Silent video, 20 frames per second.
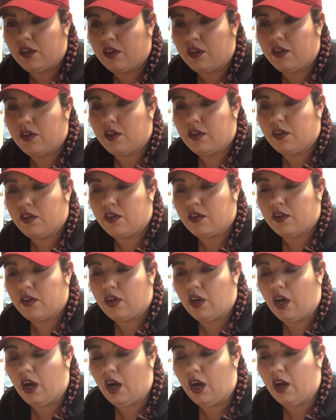Now I
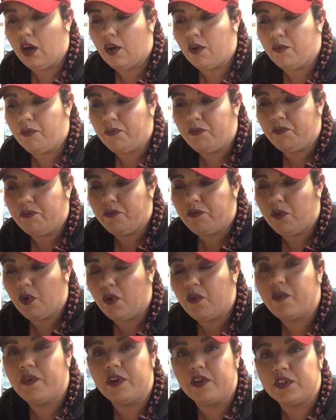now I want to know what I'm
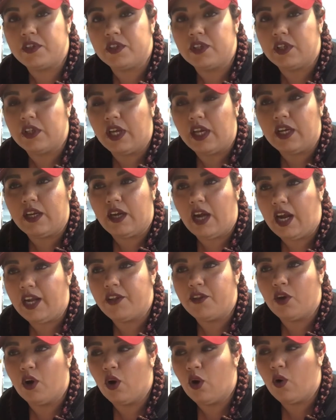talking about, but I can't
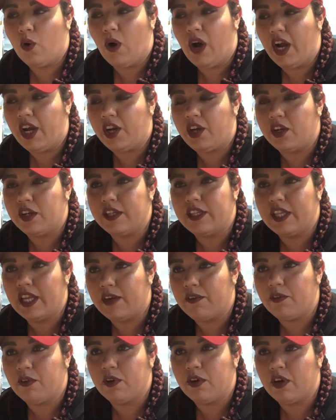stop it or anything because it's
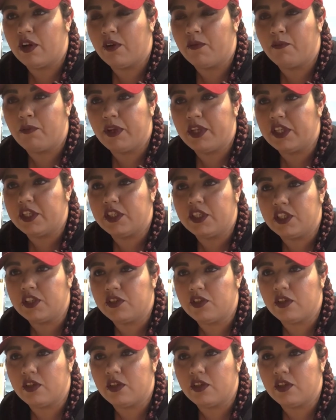gonna mess everything up.